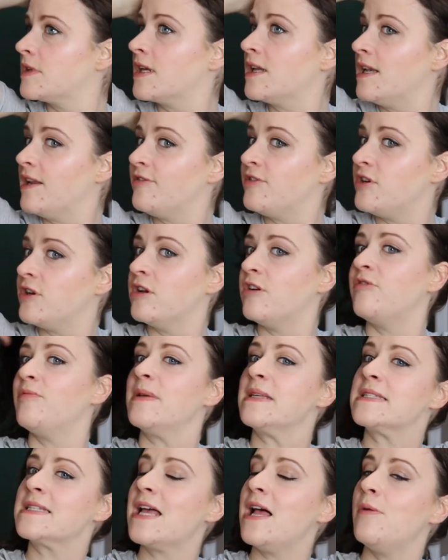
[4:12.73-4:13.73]
Lifting off my
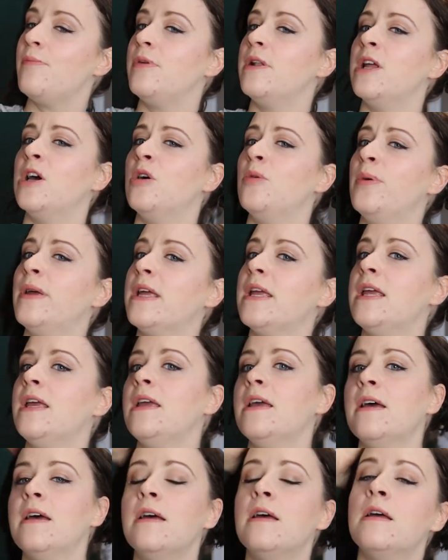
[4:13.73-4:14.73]
scalp a little bit
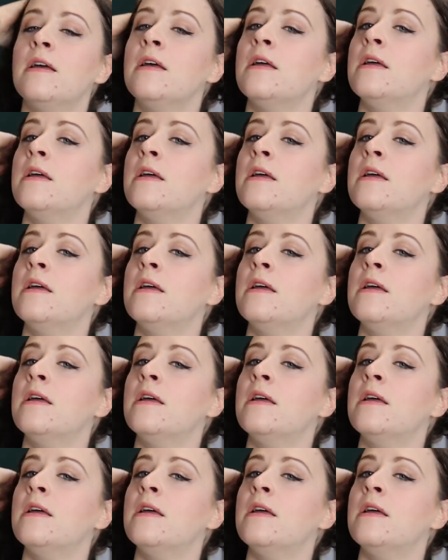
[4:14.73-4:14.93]
here.